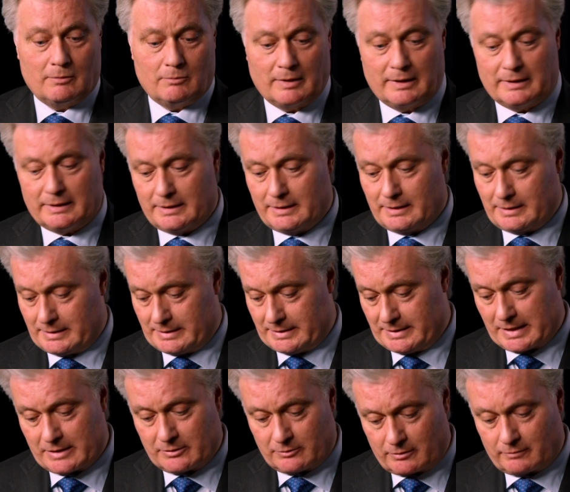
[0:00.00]
Well, in
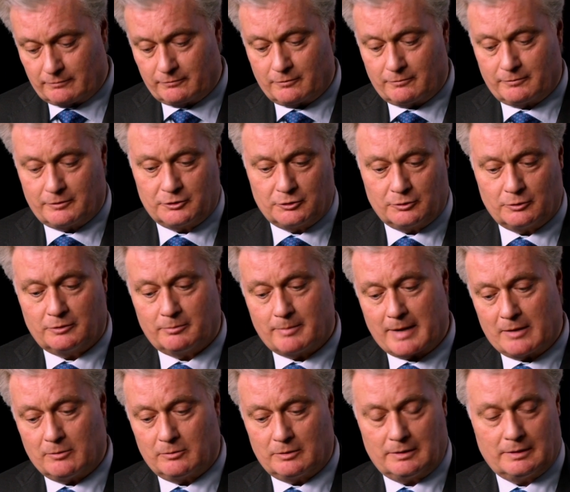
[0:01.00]
general, for the short
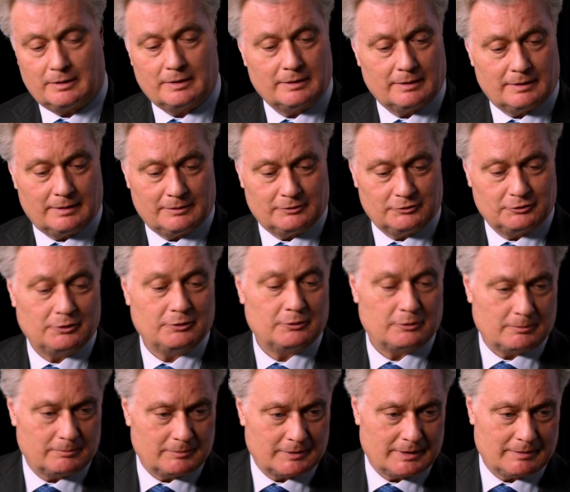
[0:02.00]
bowel
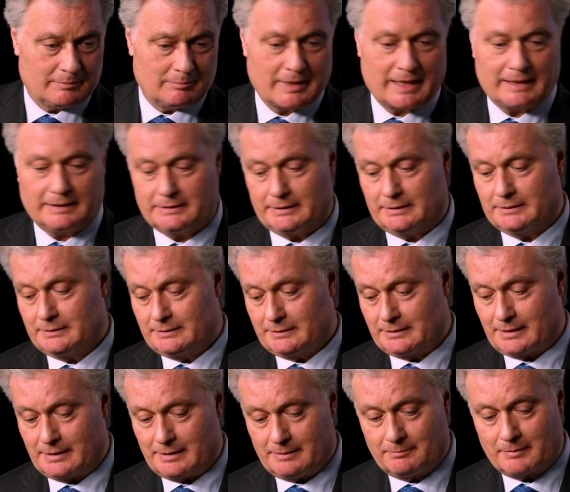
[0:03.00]
syndrome
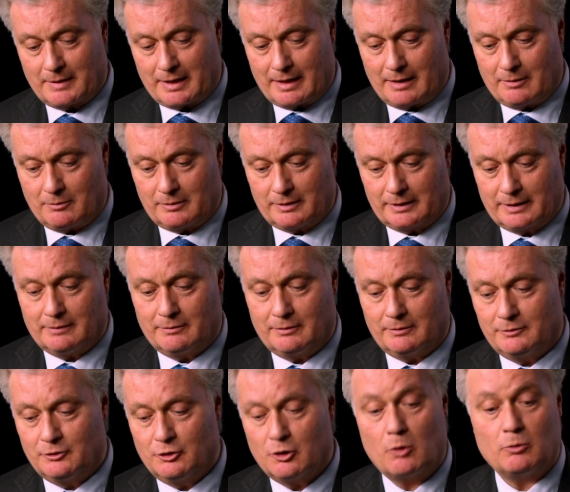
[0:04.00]
patients, our
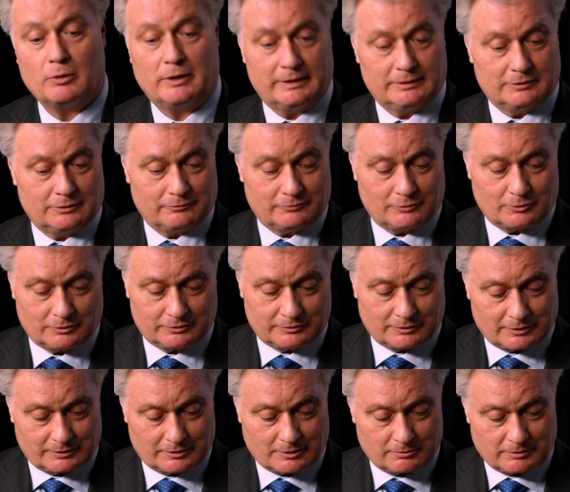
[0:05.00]
goal is, of
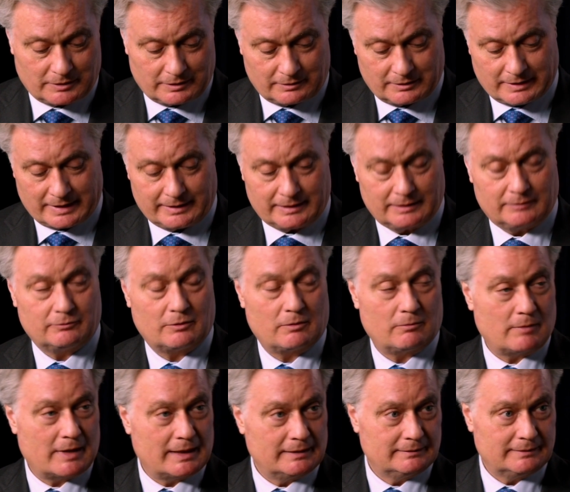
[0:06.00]
course, not only take it
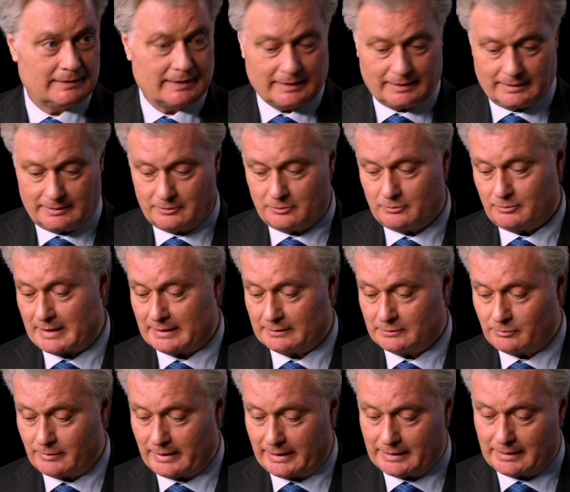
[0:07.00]
from once daily to
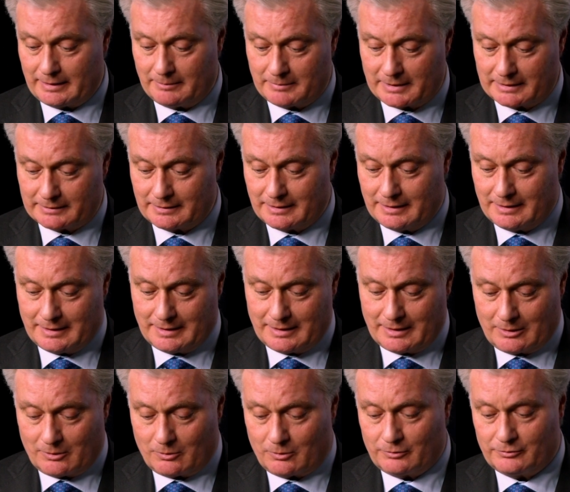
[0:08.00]
once weekly, but
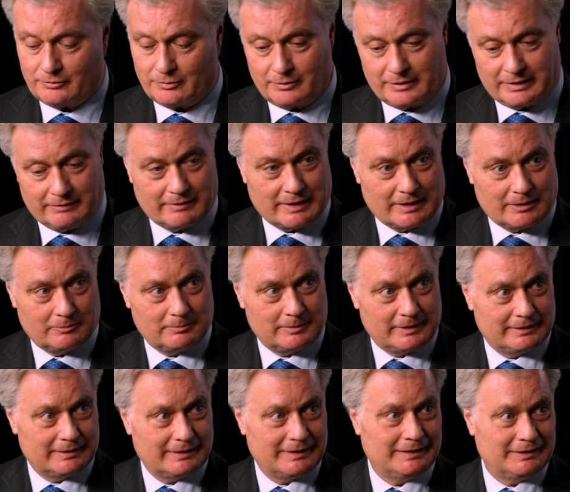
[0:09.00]
also
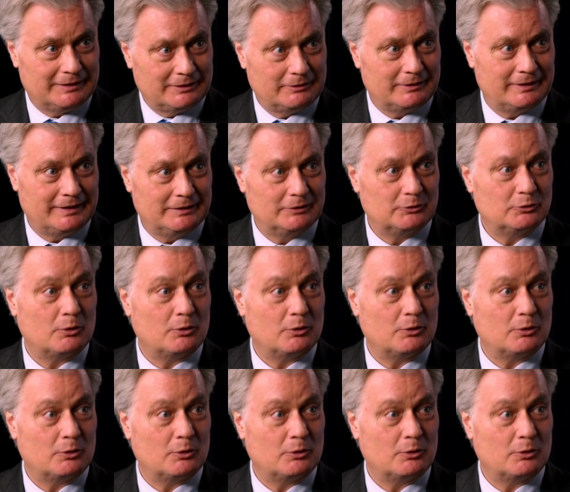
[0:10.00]
develop it into an